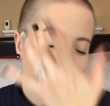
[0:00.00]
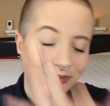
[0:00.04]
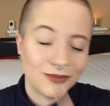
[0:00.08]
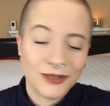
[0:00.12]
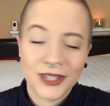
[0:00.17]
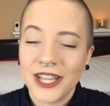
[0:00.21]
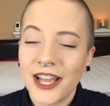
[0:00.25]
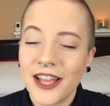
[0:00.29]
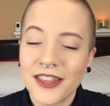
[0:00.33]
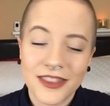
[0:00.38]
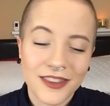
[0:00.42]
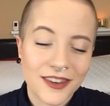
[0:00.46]
we
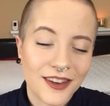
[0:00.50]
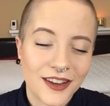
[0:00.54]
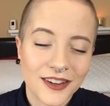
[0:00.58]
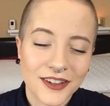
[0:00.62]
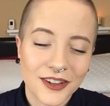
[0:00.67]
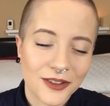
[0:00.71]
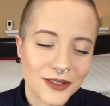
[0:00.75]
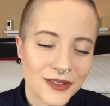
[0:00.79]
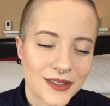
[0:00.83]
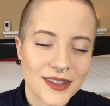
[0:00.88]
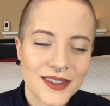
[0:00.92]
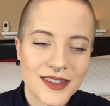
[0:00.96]
got the
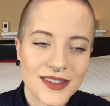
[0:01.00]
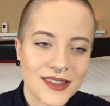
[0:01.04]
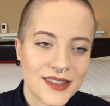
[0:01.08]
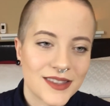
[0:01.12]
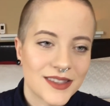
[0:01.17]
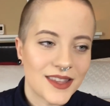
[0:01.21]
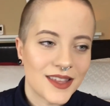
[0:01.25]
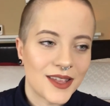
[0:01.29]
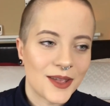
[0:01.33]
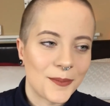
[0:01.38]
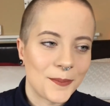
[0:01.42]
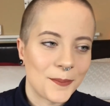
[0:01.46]

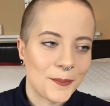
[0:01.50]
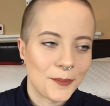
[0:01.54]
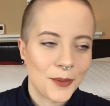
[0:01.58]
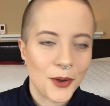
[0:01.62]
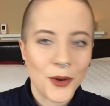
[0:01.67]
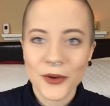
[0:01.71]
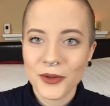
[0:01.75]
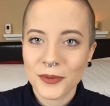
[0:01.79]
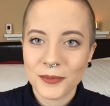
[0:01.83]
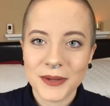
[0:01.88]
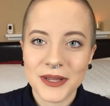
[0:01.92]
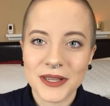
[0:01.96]
diagnosis.
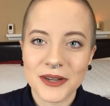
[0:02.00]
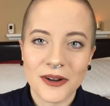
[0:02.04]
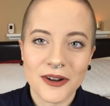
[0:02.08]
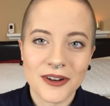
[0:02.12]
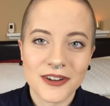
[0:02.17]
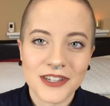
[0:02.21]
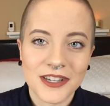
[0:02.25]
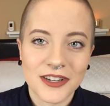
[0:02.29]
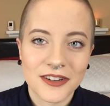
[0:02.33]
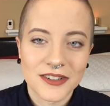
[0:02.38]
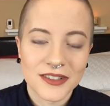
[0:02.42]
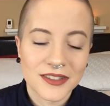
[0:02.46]
Both me and
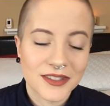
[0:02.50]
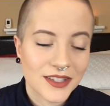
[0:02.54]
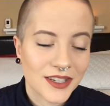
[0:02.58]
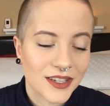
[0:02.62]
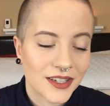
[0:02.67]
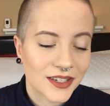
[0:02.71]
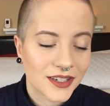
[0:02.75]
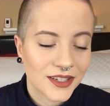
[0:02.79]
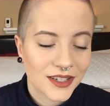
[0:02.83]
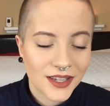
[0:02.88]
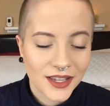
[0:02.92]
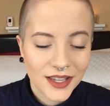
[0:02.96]
RJ are
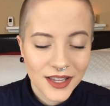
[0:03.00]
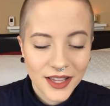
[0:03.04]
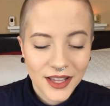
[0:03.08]
sick.